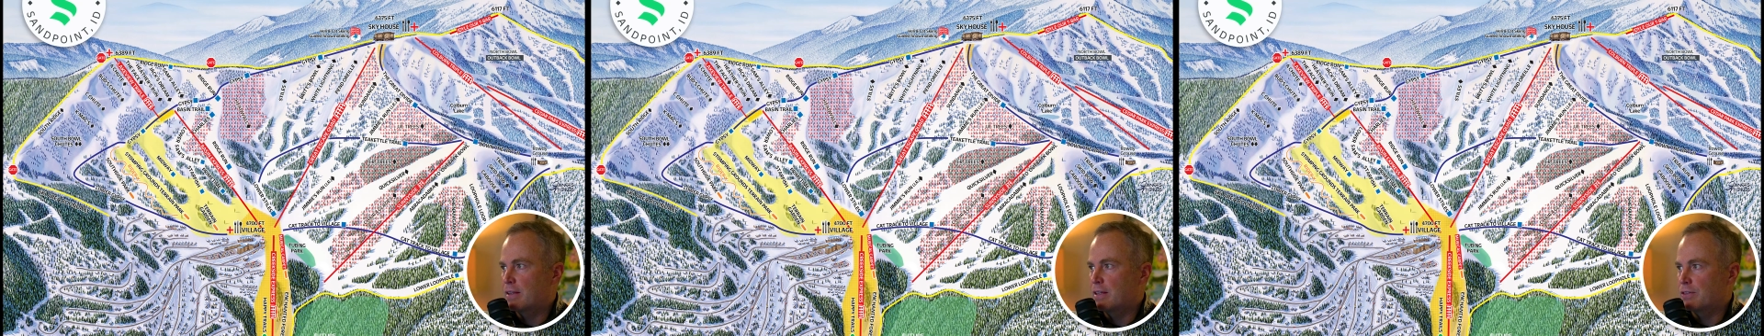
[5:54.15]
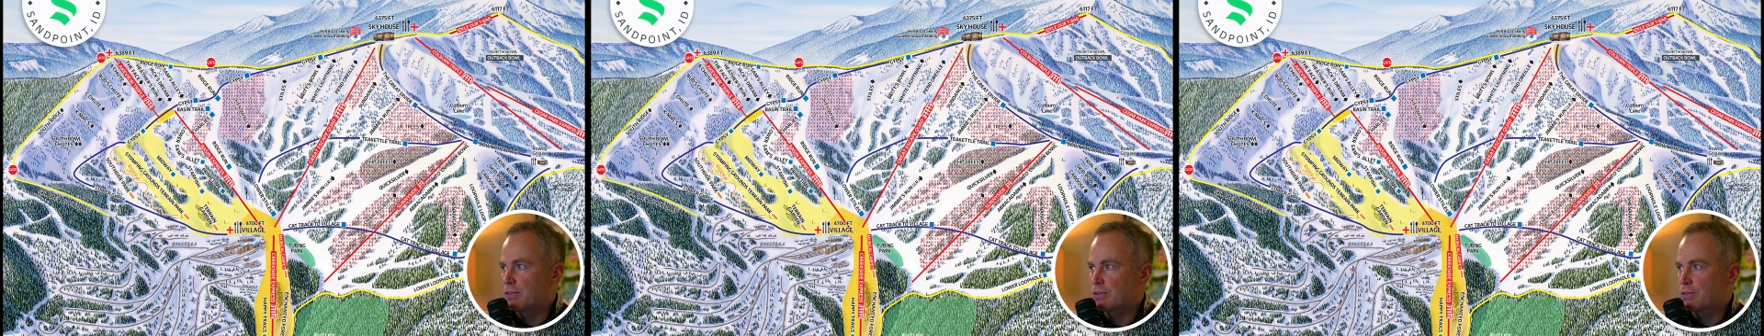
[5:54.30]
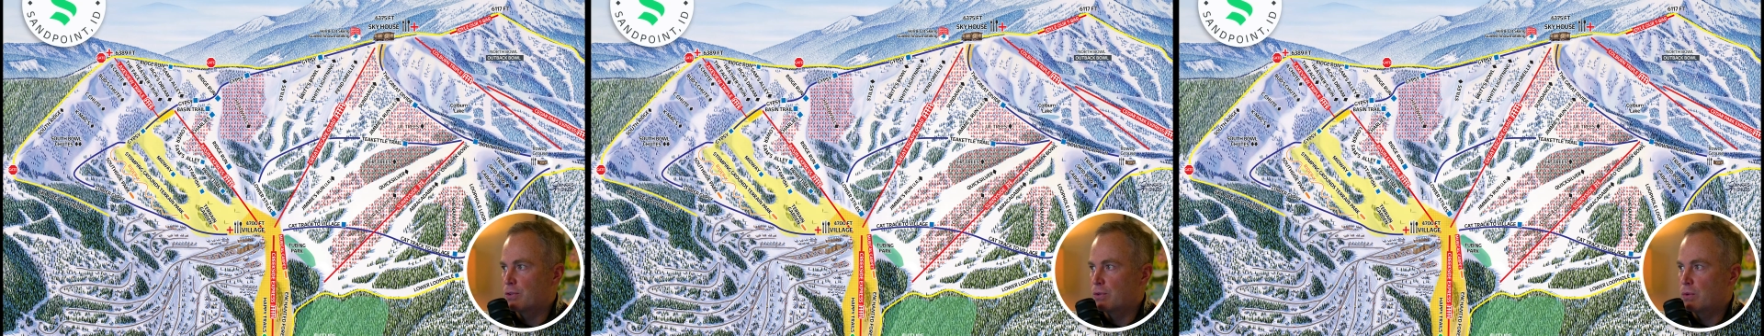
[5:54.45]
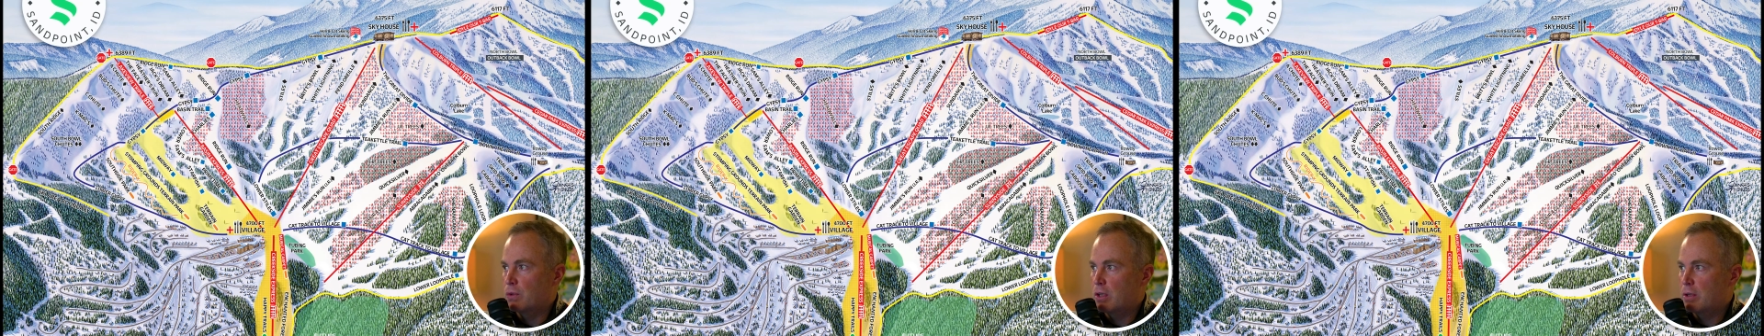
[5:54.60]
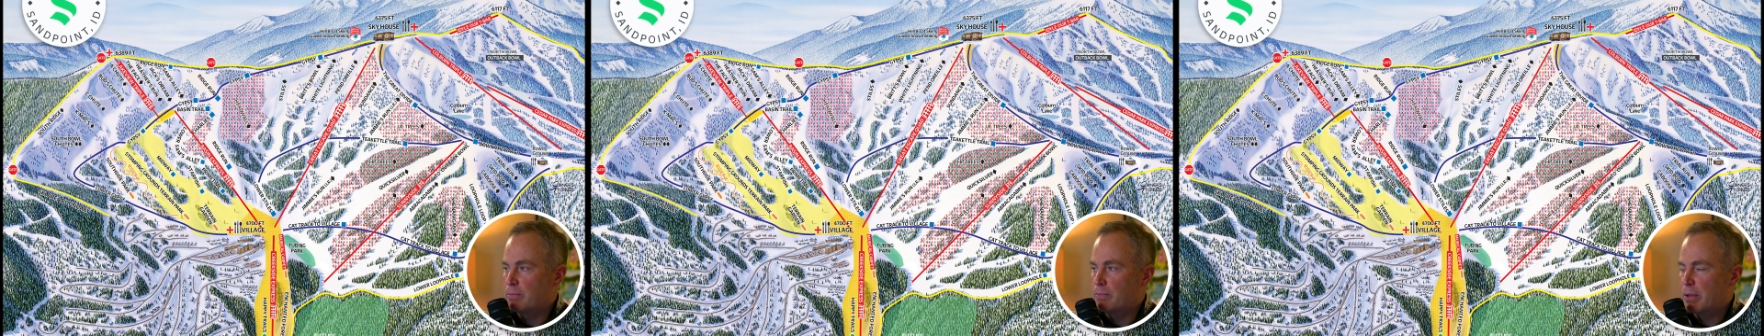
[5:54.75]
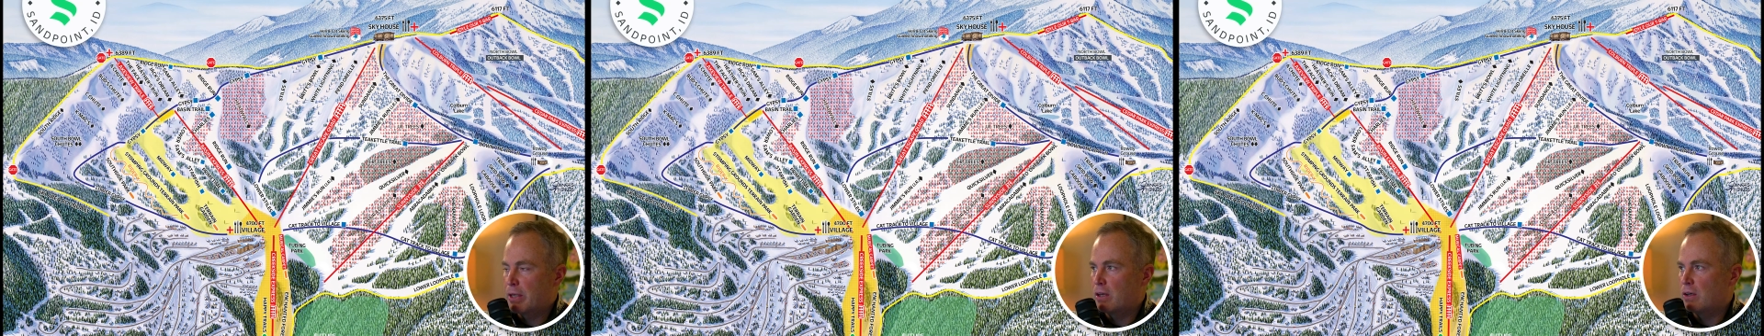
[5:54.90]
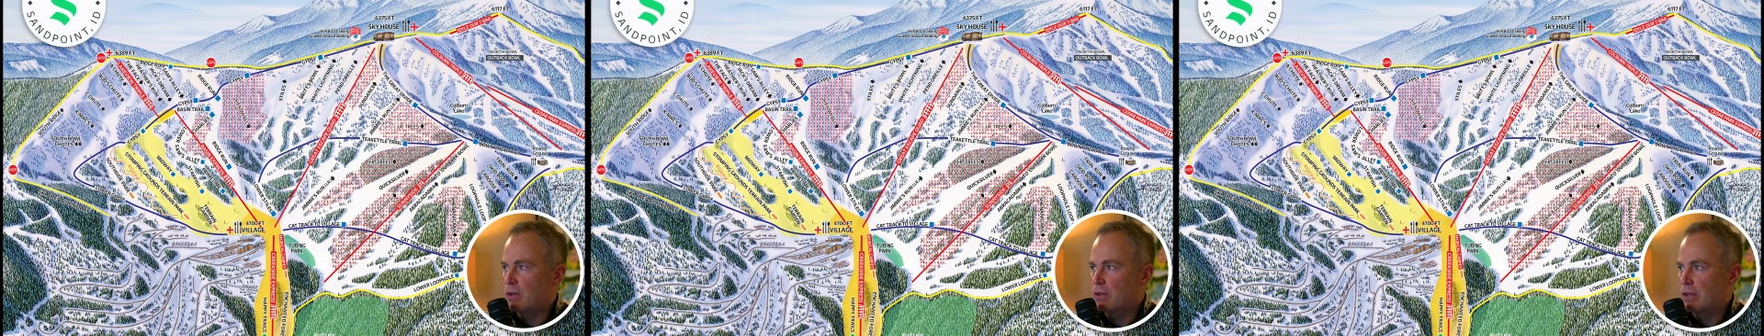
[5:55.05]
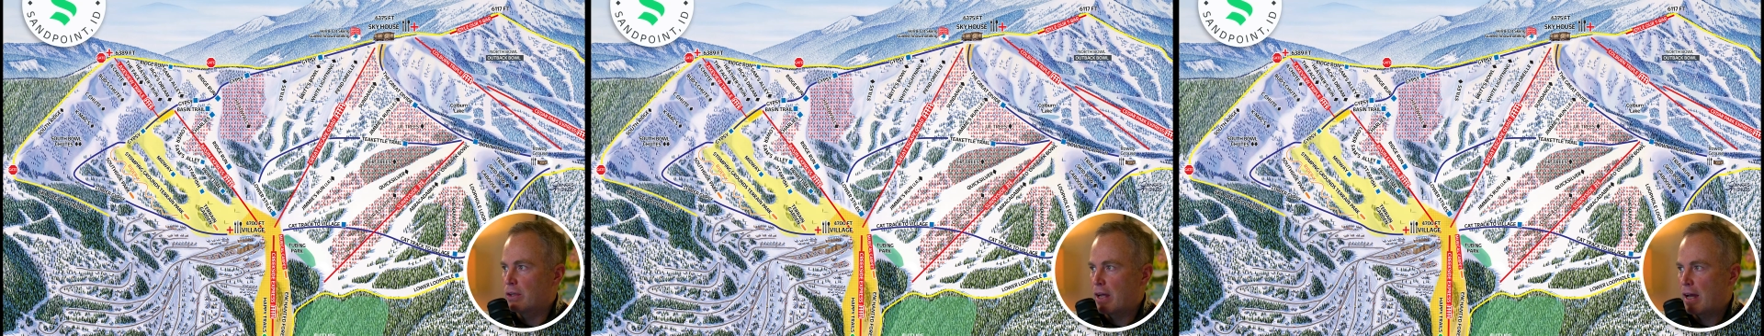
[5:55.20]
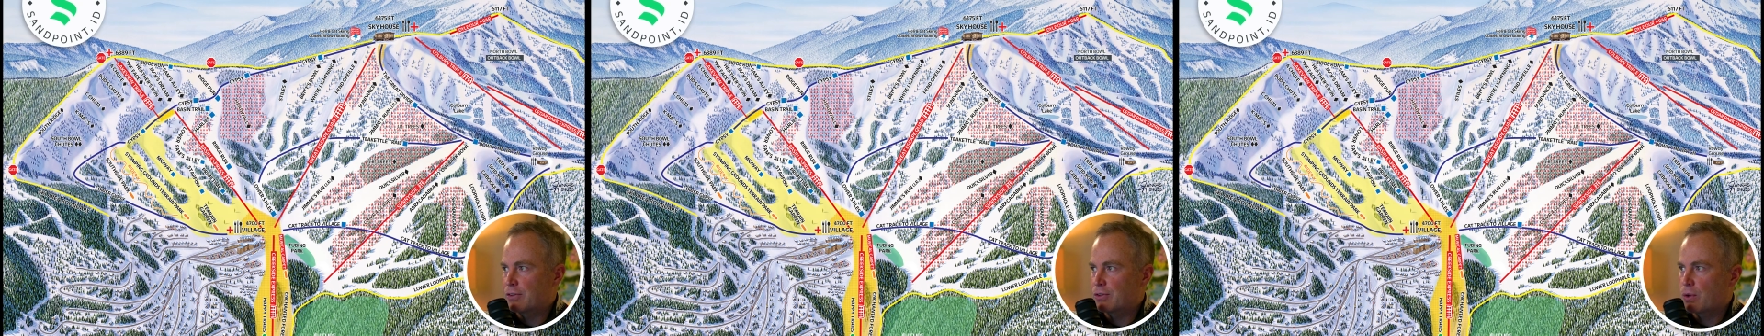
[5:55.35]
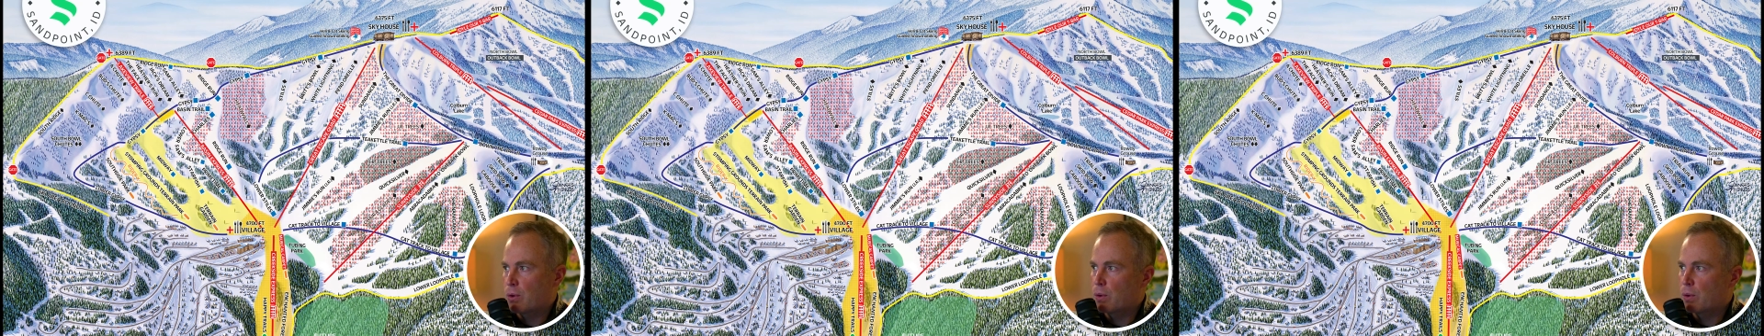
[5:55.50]
that's newly built and
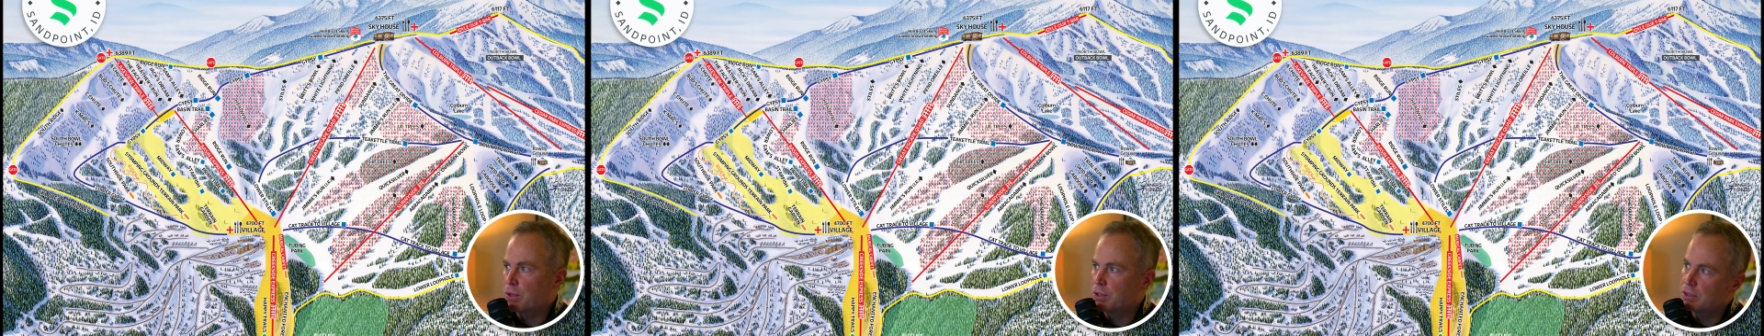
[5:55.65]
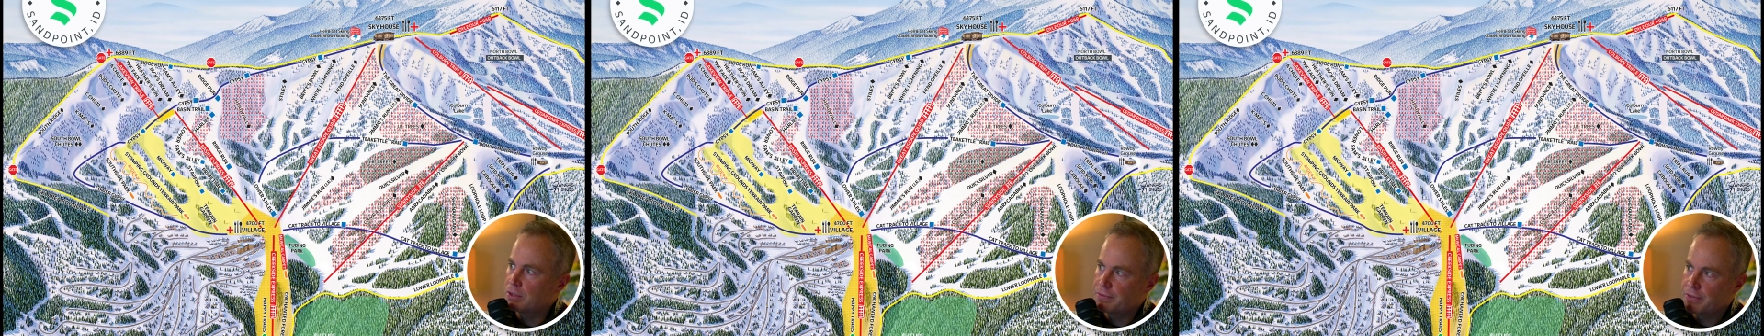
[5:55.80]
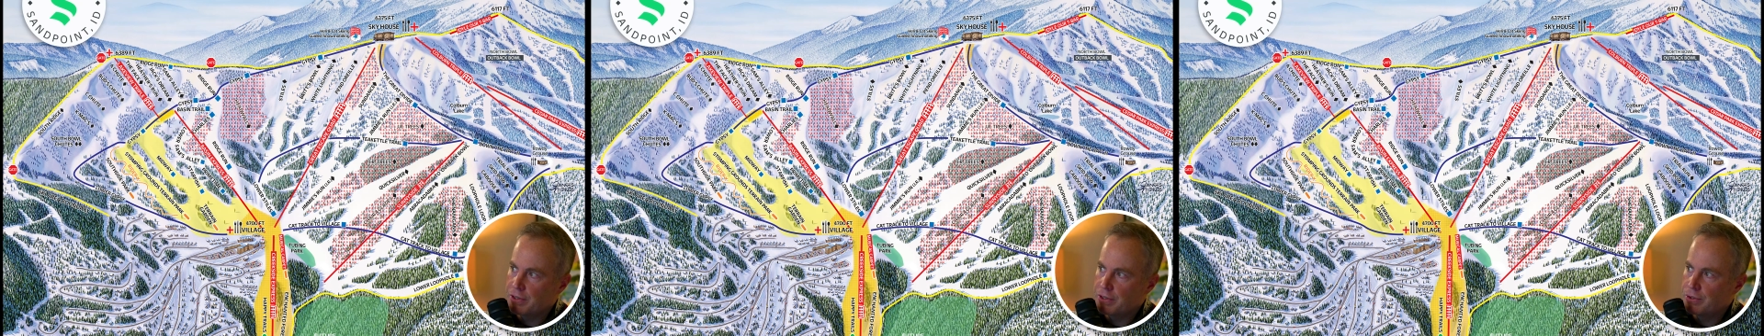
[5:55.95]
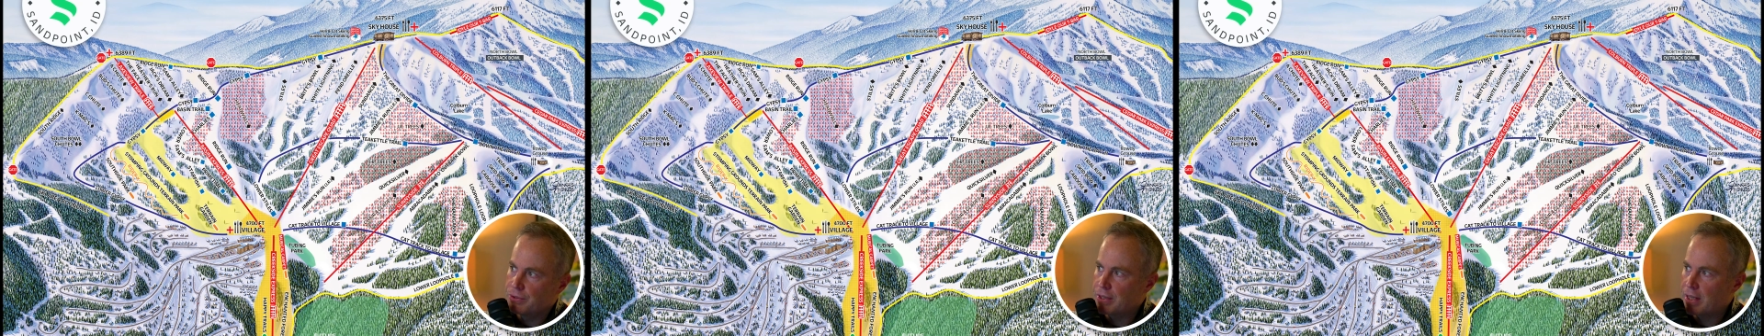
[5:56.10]
has gorgeous views.